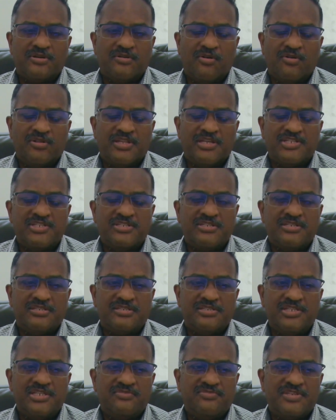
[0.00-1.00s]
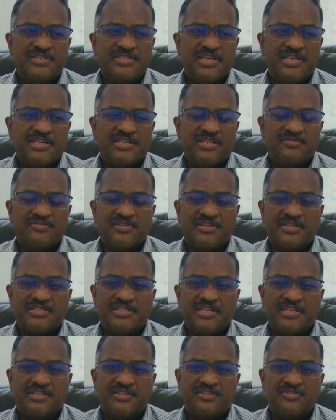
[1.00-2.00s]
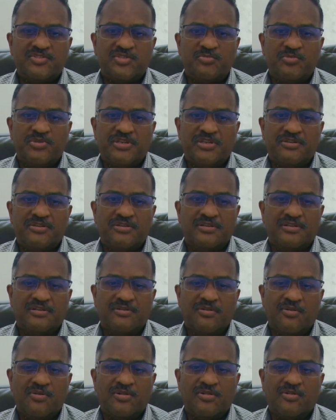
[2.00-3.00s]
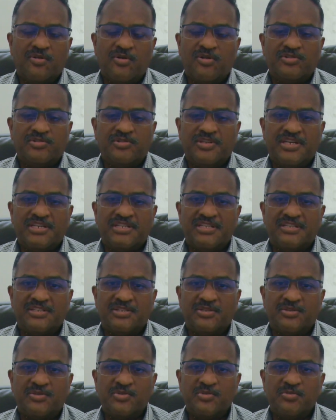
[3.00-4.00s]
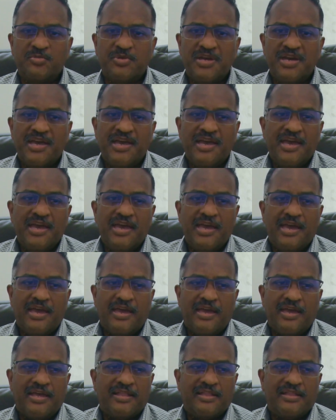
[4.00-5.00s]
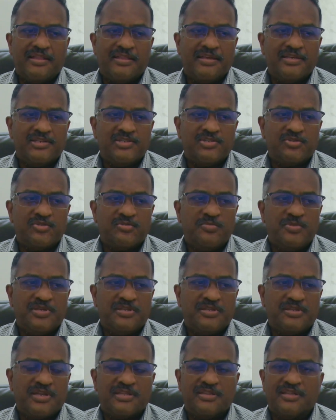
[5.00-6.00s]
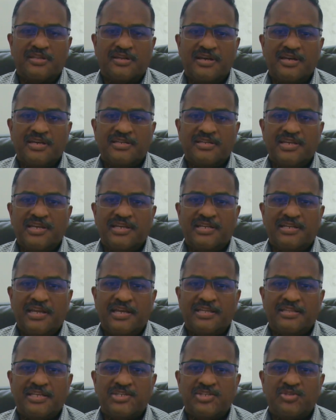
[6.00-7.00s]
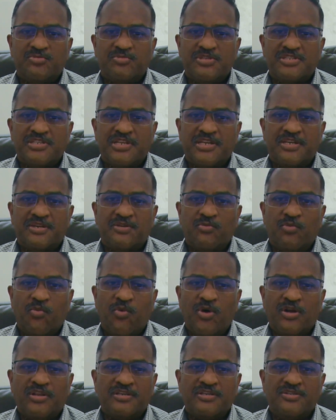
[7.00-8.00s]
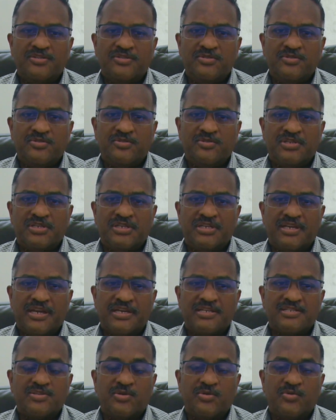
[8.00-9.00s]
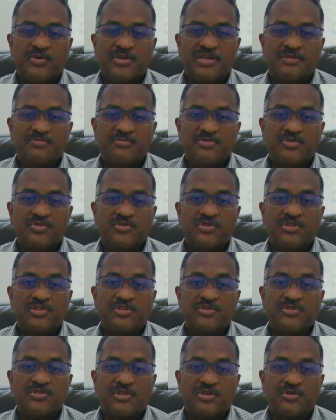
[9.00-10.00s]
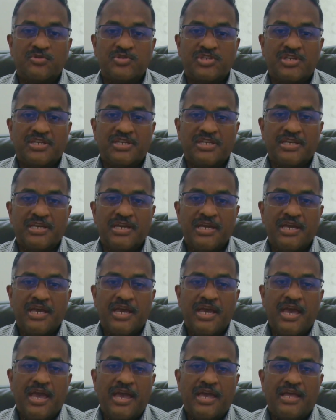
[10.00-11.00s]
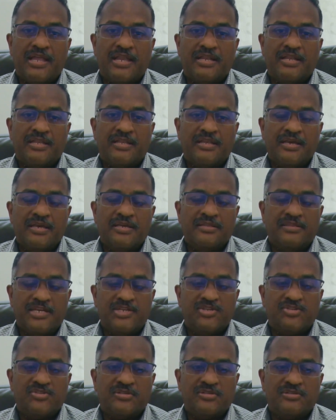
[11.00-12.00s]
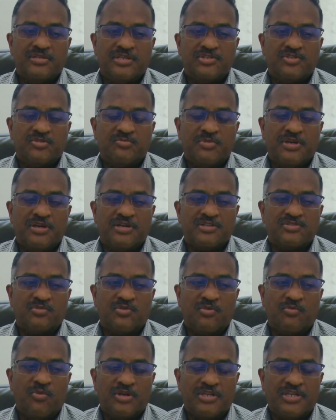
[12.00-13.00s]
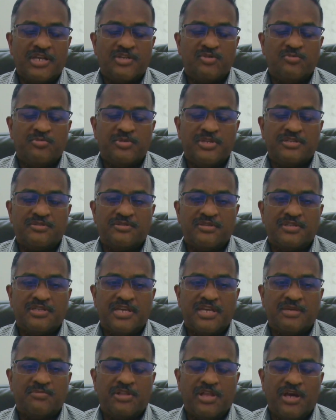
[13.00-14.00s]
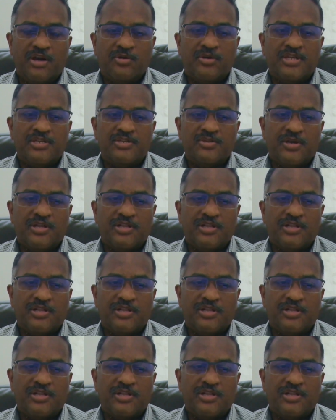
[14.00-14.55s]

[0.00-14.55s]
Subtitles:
all the chief executives and executives should be all called together in a room, and they should be read the Riot Act, and they should be saying, what are you doing as OEMs to reduce load shedding? And they should be asked, what can you bring to the table? How can you